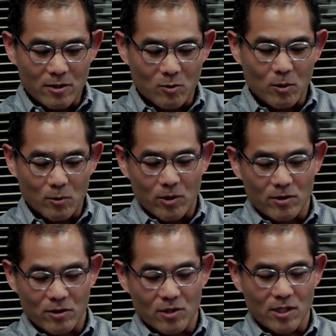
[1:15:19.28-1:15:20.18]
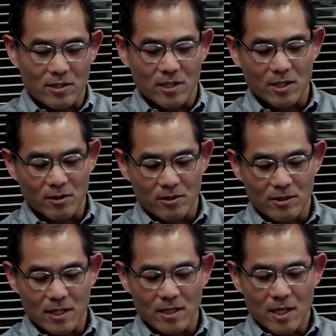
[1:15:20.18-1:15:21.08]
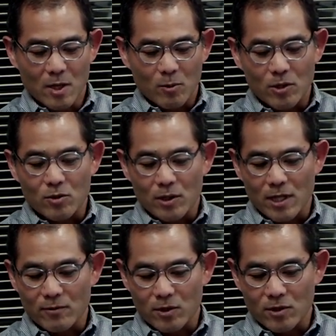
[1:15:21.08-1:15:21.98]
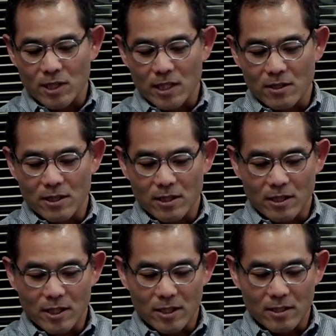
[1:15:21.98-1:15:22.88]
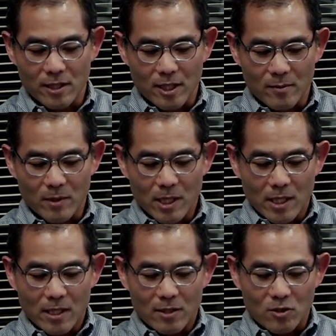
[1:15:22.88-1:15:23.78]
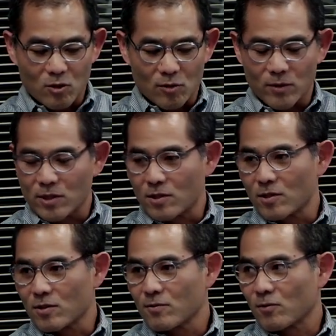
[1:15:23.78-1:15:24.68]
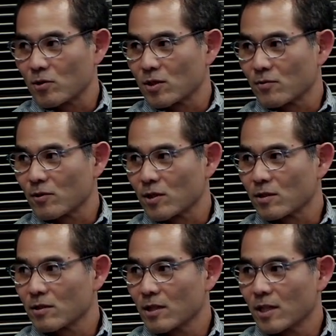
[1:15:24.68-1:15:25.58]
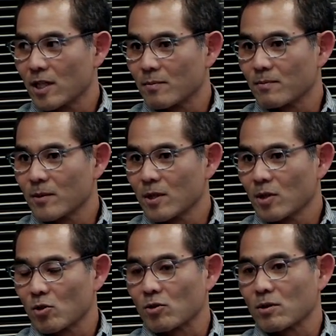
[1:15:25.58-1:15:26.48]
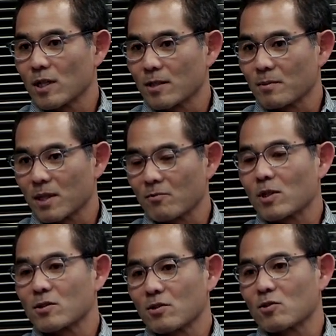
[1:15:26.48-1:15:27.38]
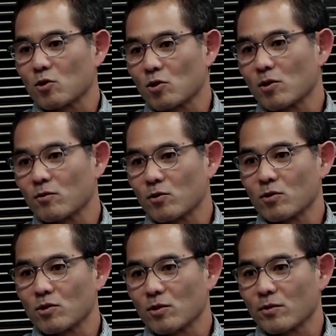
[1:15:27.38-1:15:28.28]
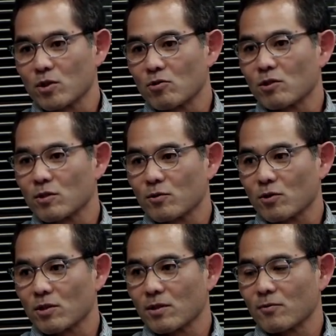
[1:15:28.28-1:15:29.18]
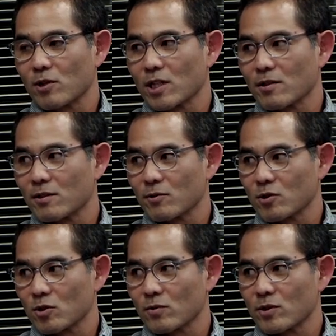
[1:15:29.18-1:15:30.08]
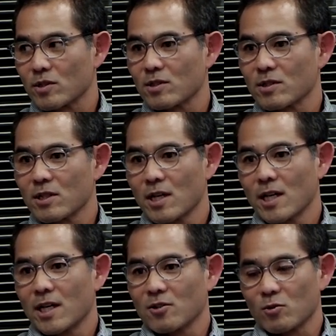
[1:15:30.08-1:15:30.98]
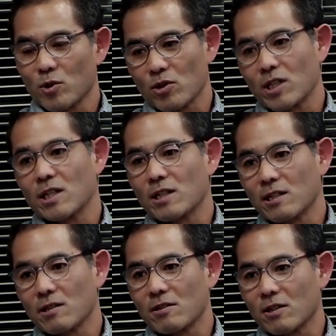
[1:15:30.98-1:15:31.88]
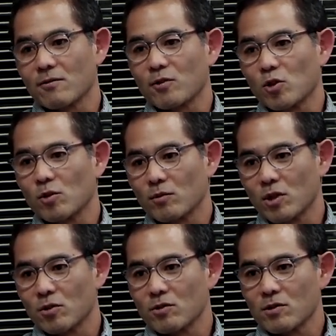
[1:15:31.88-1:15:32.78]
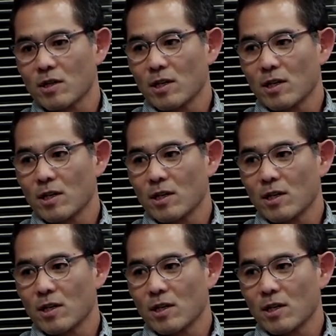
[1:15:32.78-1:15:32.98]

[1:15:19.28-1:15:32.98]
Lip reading: so what we're suggesting here is that we do have good data on services for different, kind of residents served or service units for a variety of different services. And so we are keying in on a few of those.